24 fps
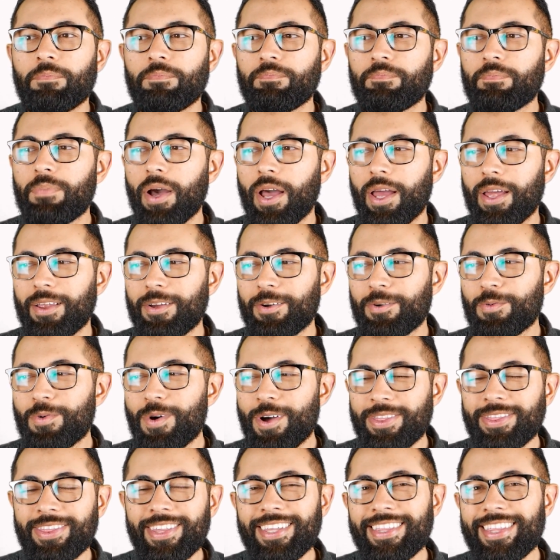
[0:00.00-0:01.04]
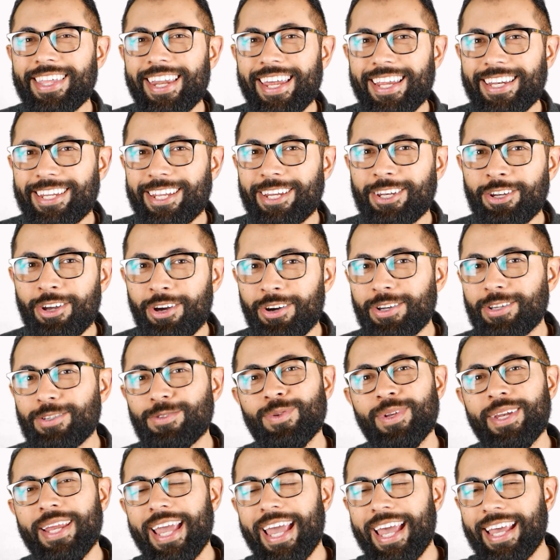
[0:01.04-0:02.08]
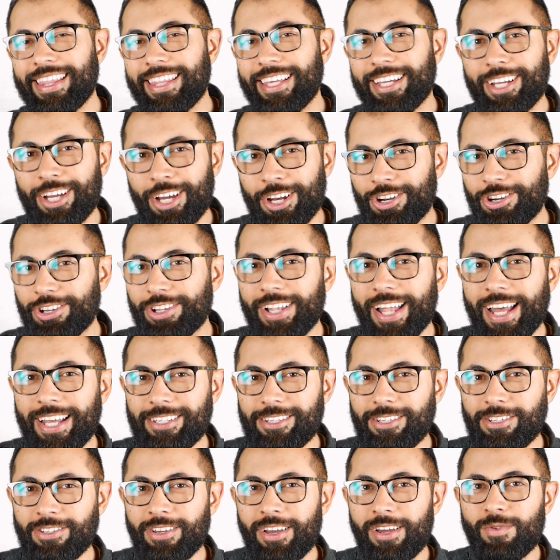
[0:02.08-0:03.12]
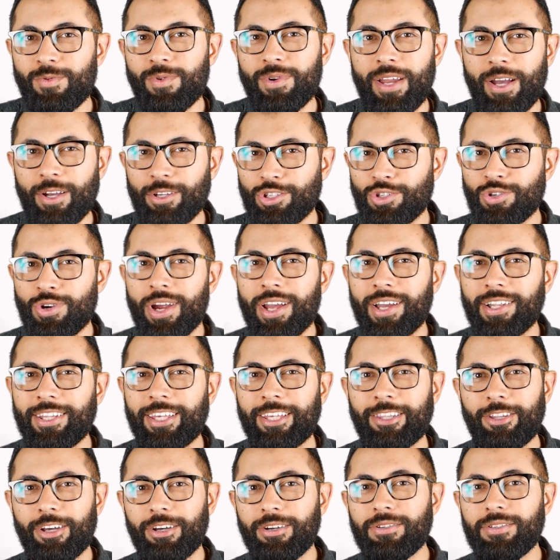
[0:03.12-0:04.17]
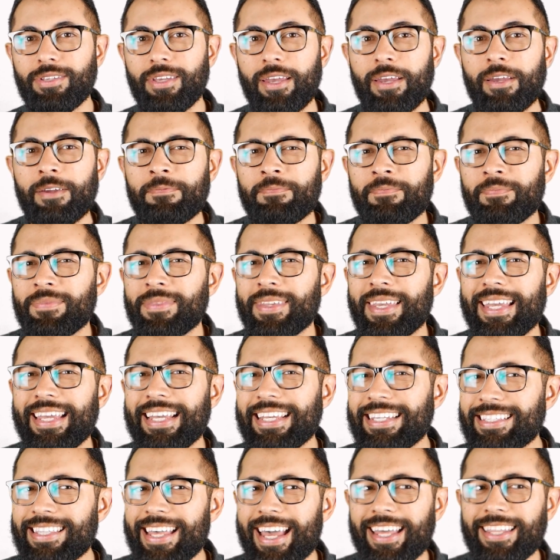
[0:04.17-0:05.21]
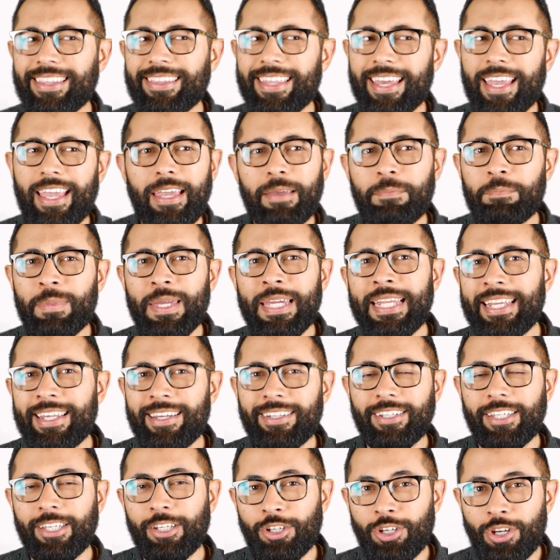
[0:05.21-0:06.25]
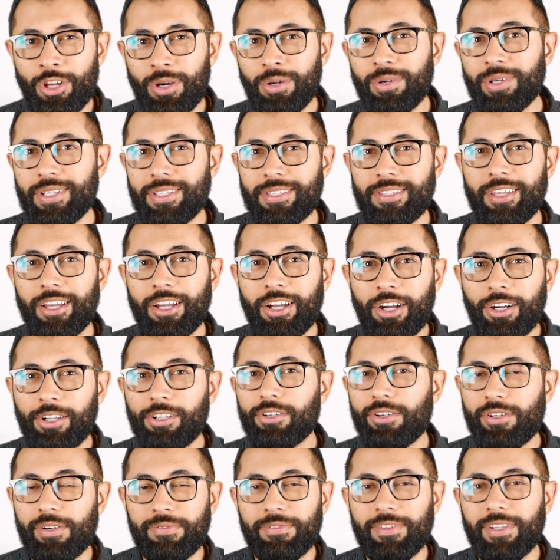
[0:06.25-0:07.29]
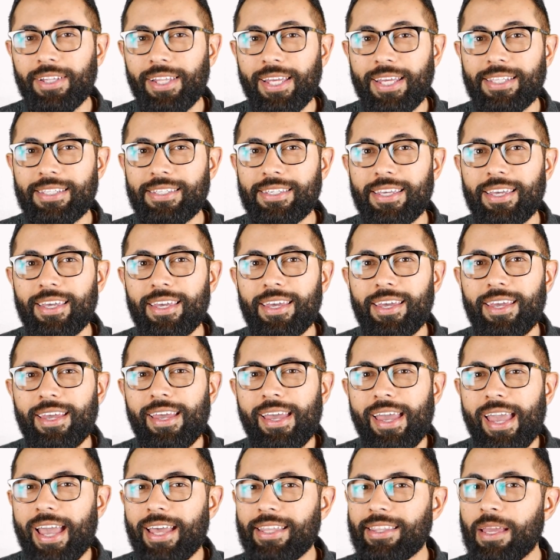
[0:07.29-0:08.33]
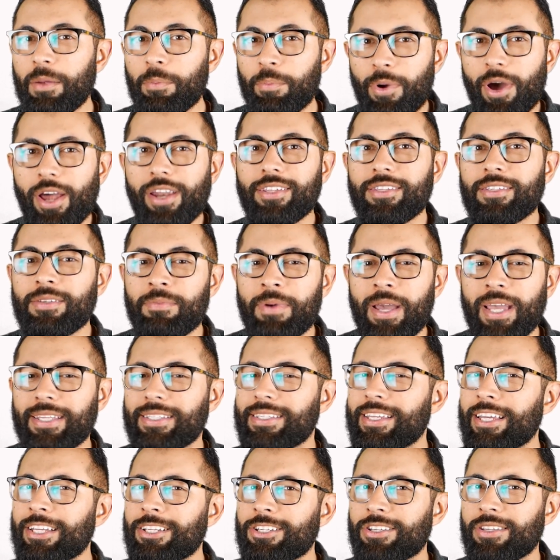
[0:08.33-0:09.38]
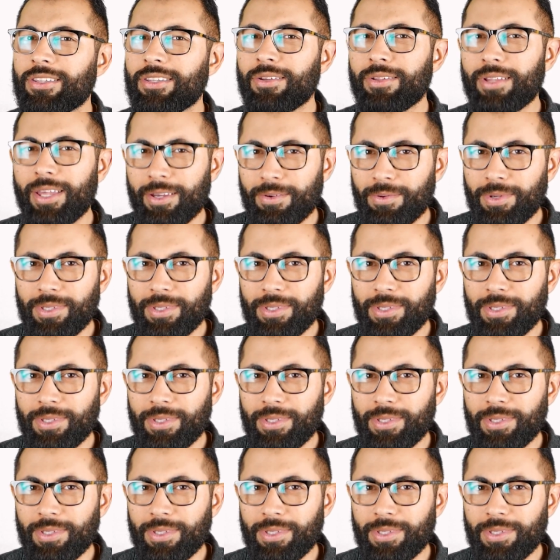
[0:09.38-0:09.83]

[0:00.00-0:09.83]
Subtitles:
But one thing that I did notice when I had the Gunnar glasses on when I was trialing those is that they immediately noticed the color of the lens. And they brought it to my attention. They're like,